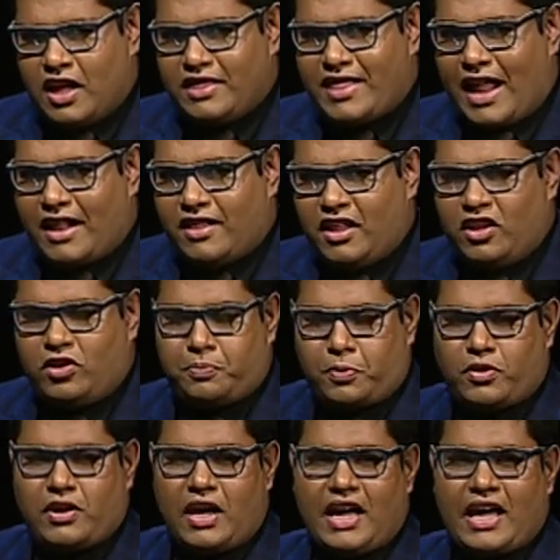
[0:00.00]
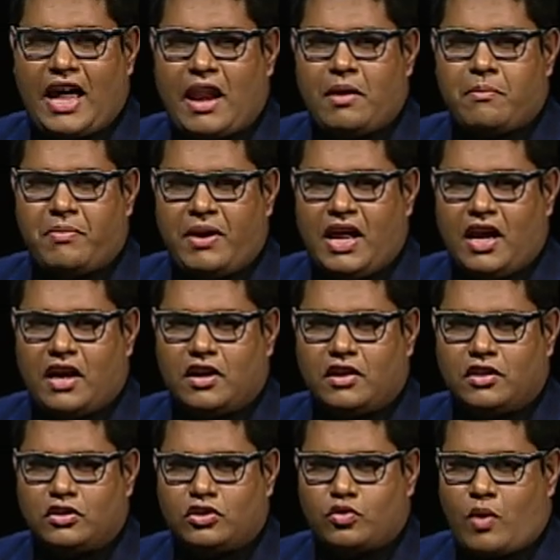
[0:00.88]
that this project can bring
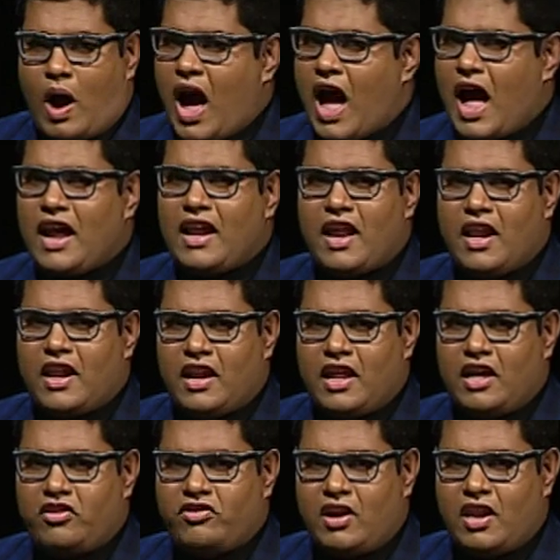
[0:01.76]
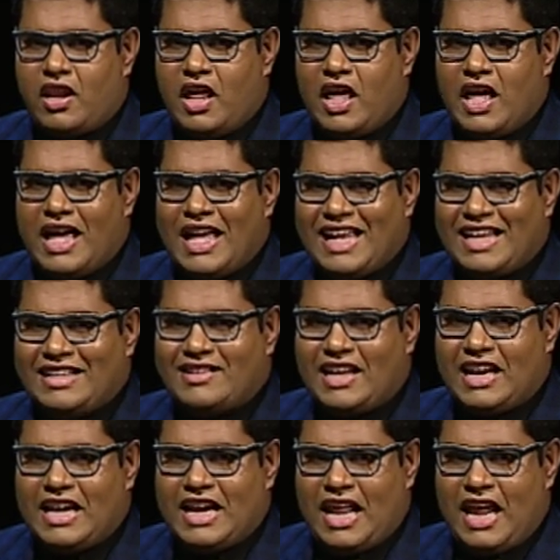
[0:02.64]
to our island nation is
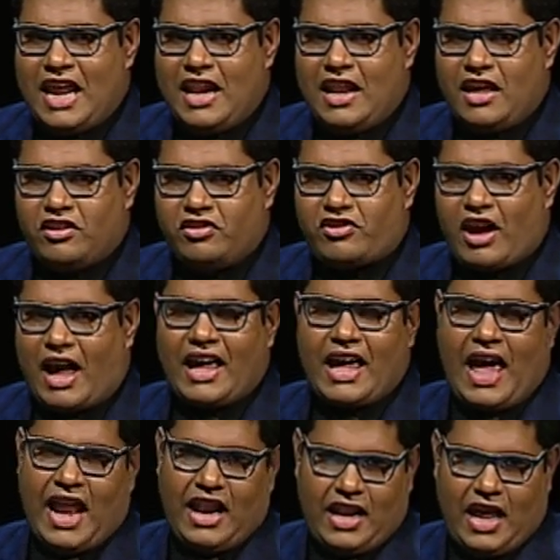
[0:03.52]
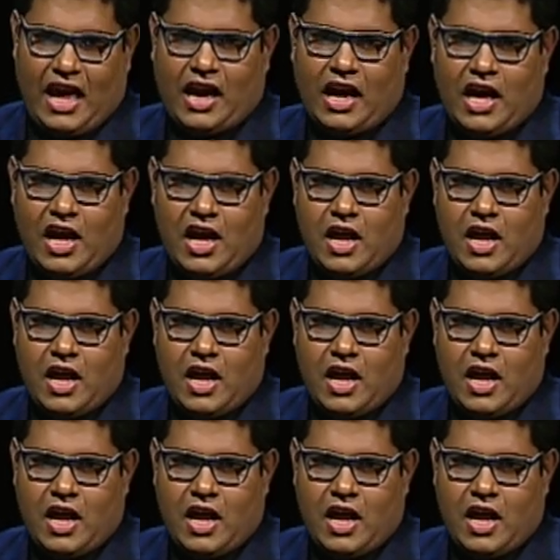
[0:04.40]
indeed gigantic.